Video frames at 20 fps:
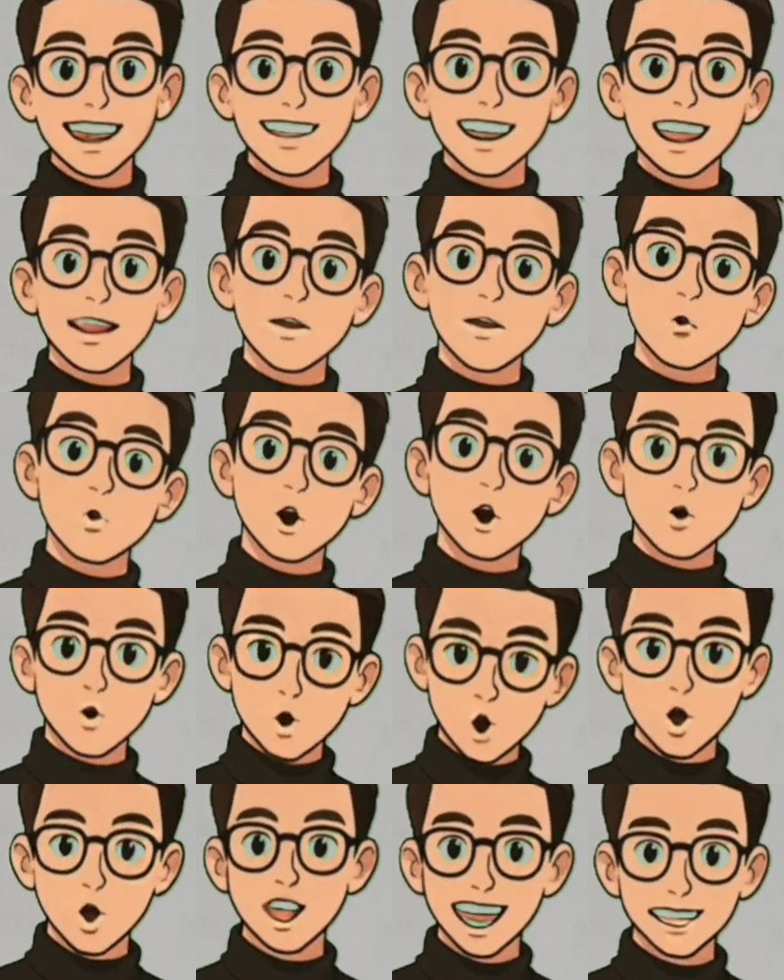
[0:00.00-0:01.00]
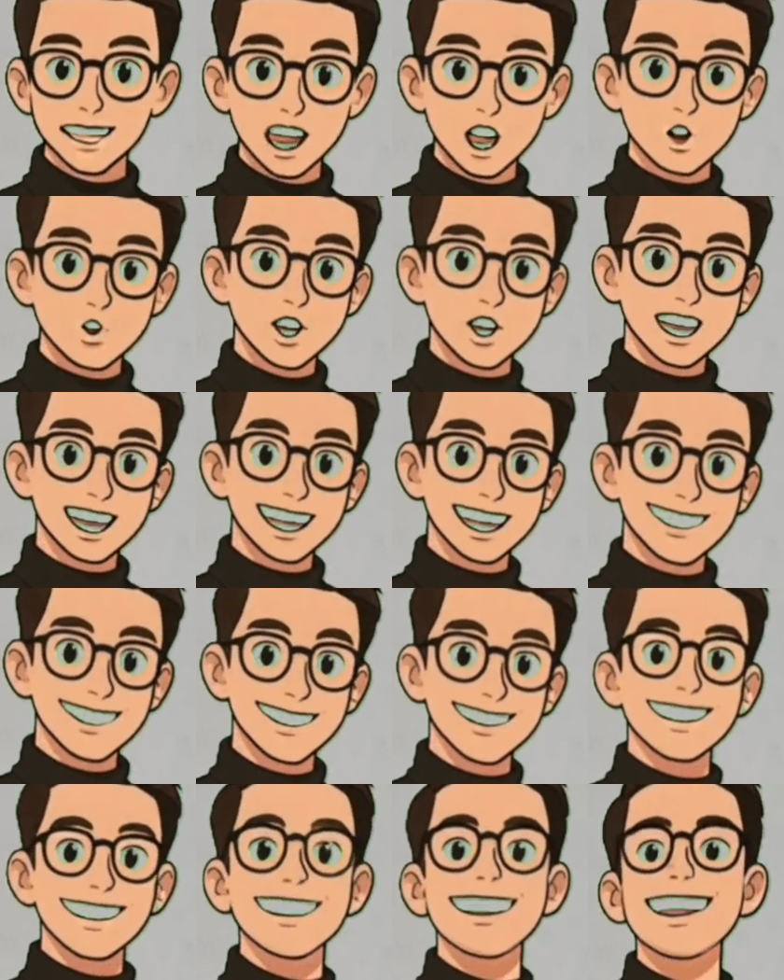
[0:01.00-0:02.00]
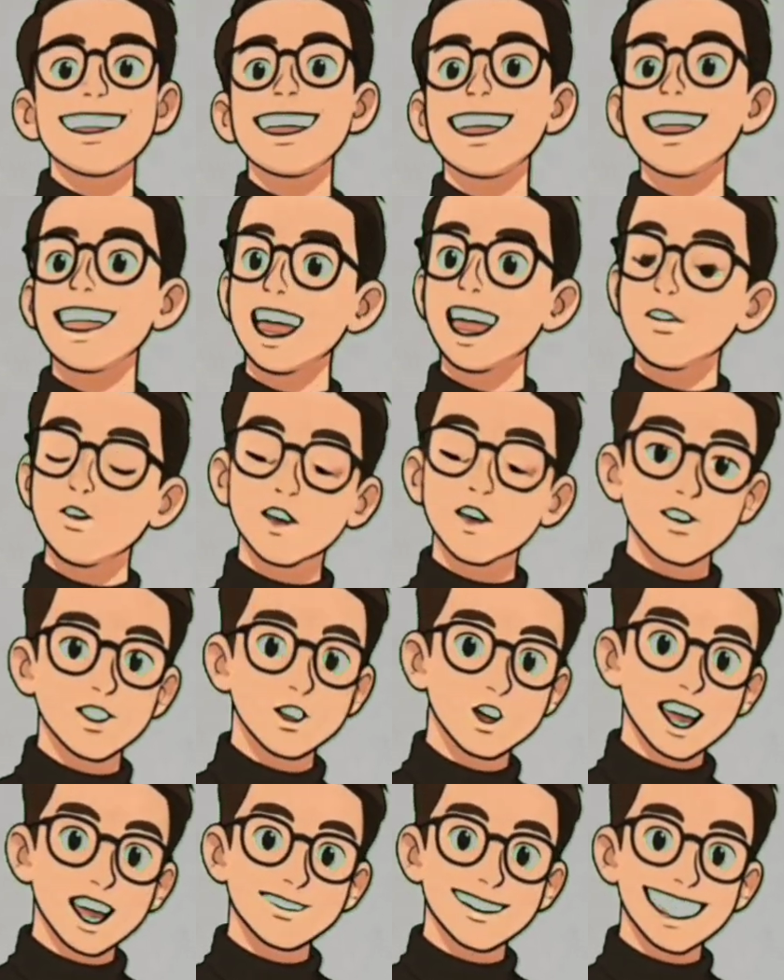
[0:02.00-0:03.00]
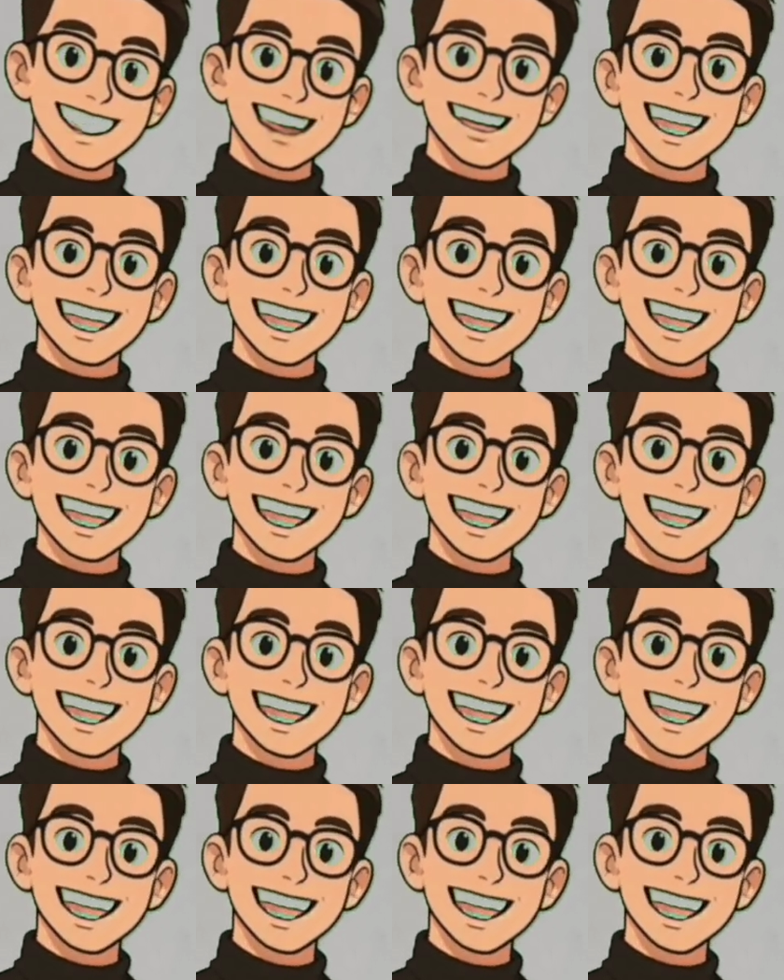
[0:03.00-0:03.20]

It is proportional to the square of the wave's amplitude.